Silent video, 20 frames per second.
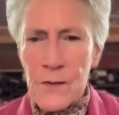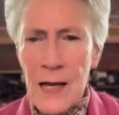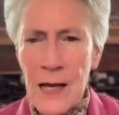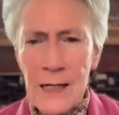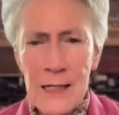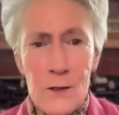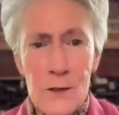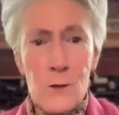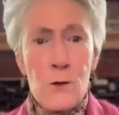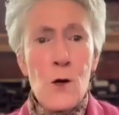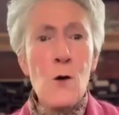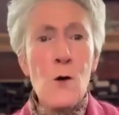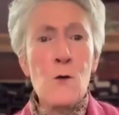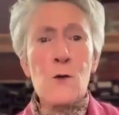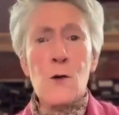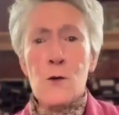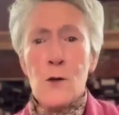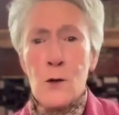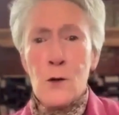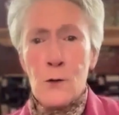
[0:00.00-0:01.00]
And he says,
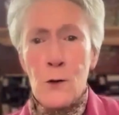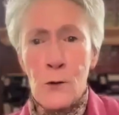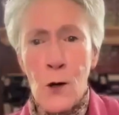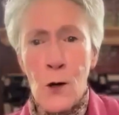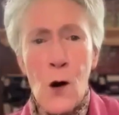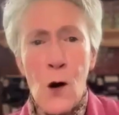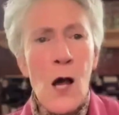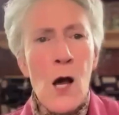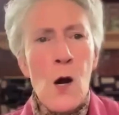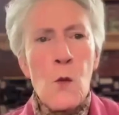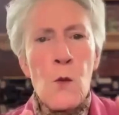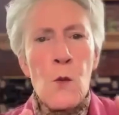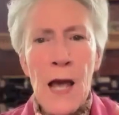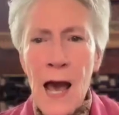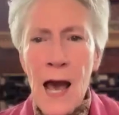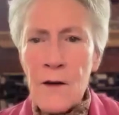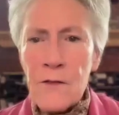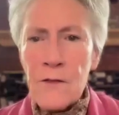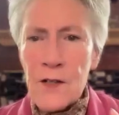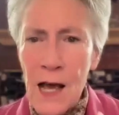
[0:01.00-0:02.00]
no. We
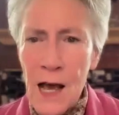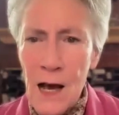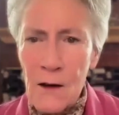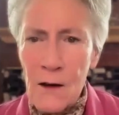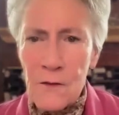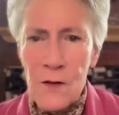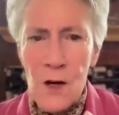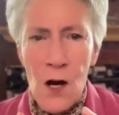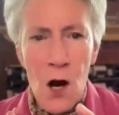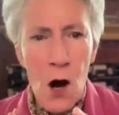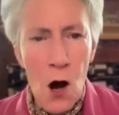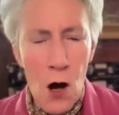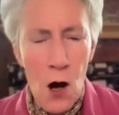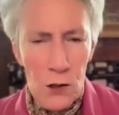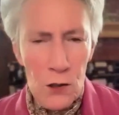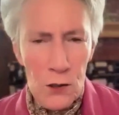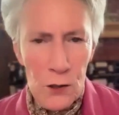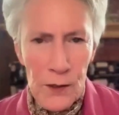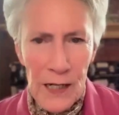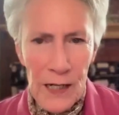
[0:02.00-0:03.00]
have to have
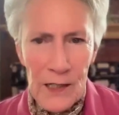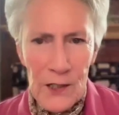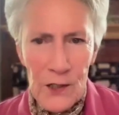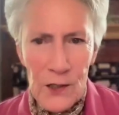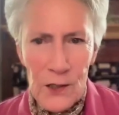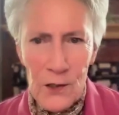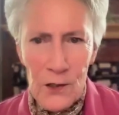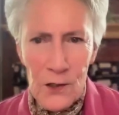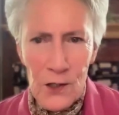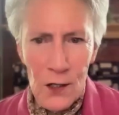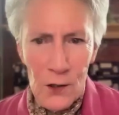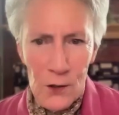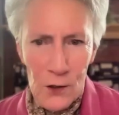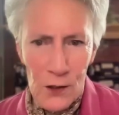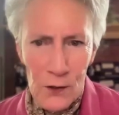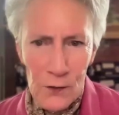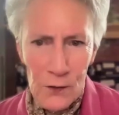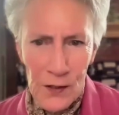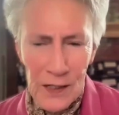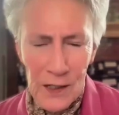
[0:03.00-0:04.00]
alterations to
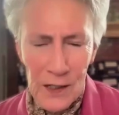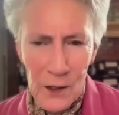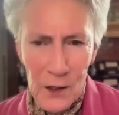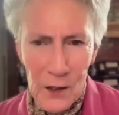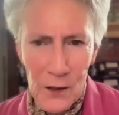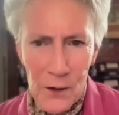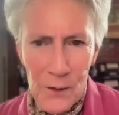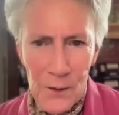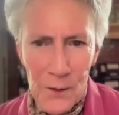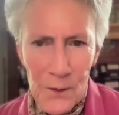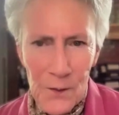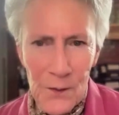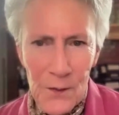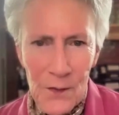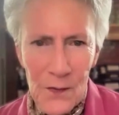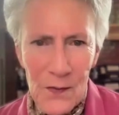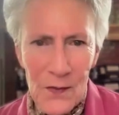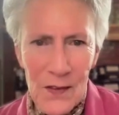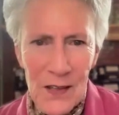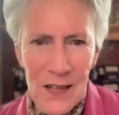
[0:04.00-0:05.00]
the vehicle.
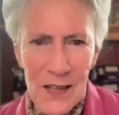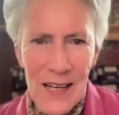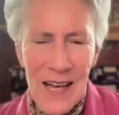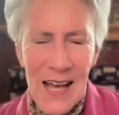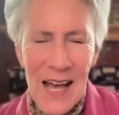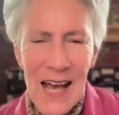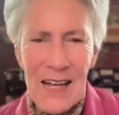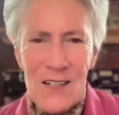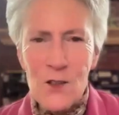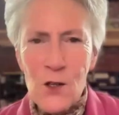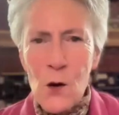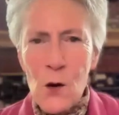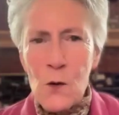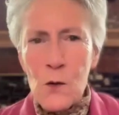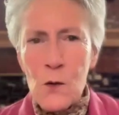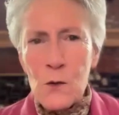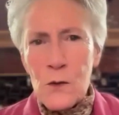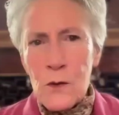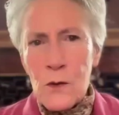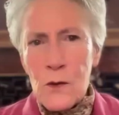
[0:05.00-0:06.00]
And
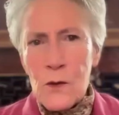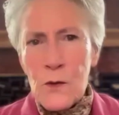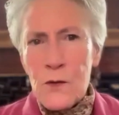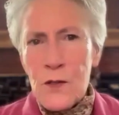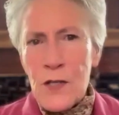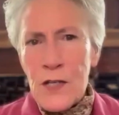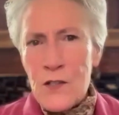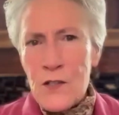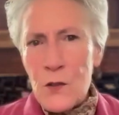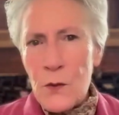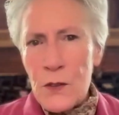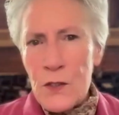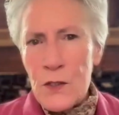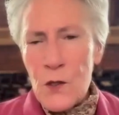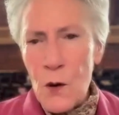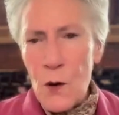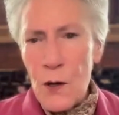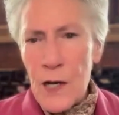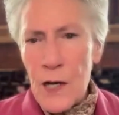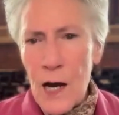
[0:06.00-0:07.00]
so this is what's
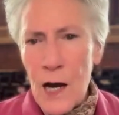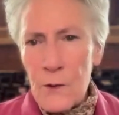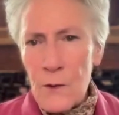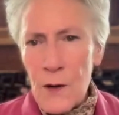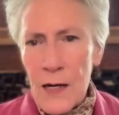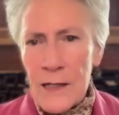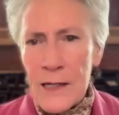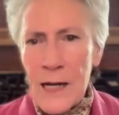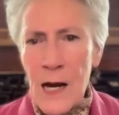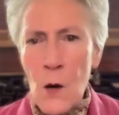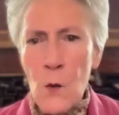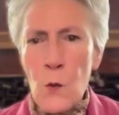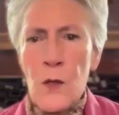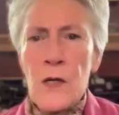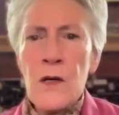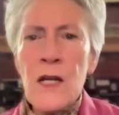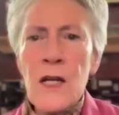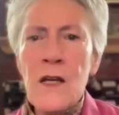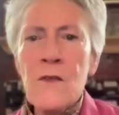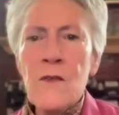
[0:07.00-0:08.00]
going on right now.
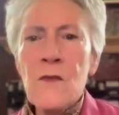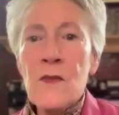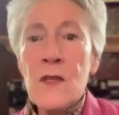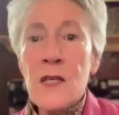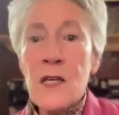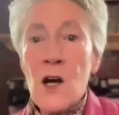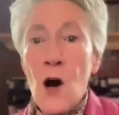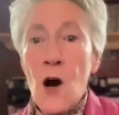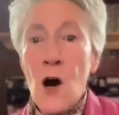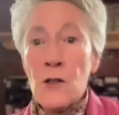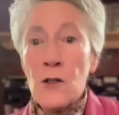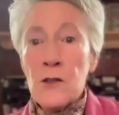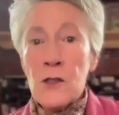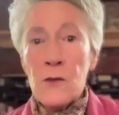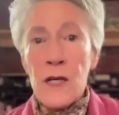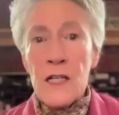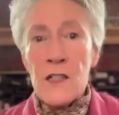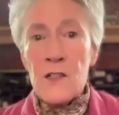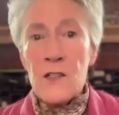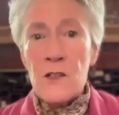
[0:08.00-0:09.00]
We're in the
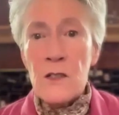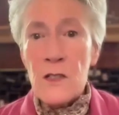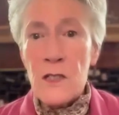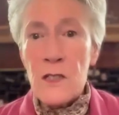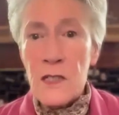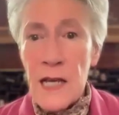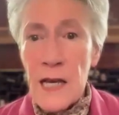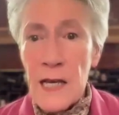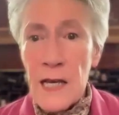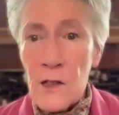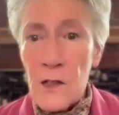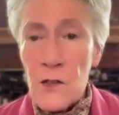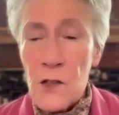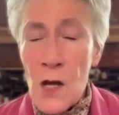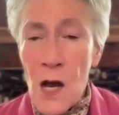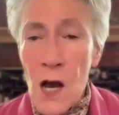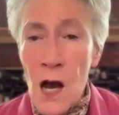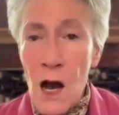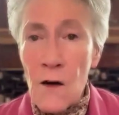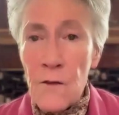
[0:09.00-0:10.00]
alteration stage
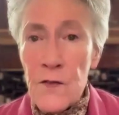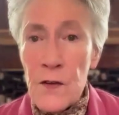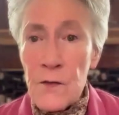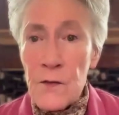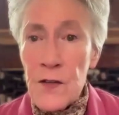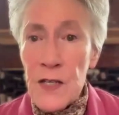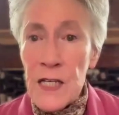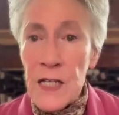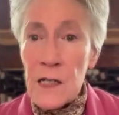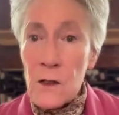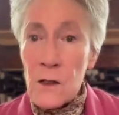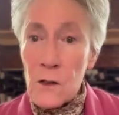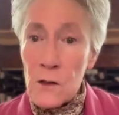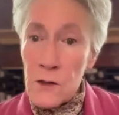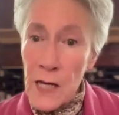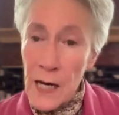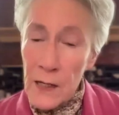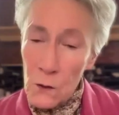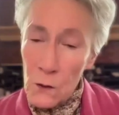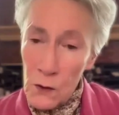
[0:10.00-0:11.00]
of the vehicle,
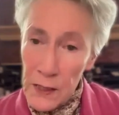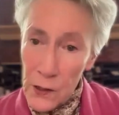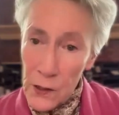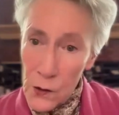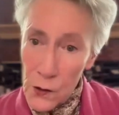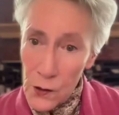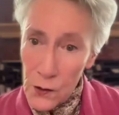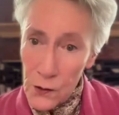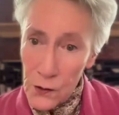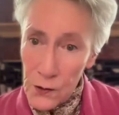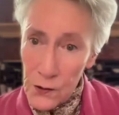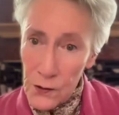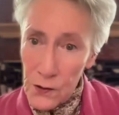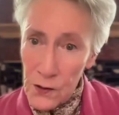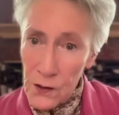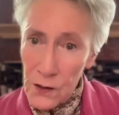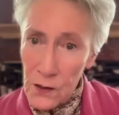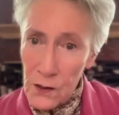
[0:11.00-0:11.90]
not only Earth,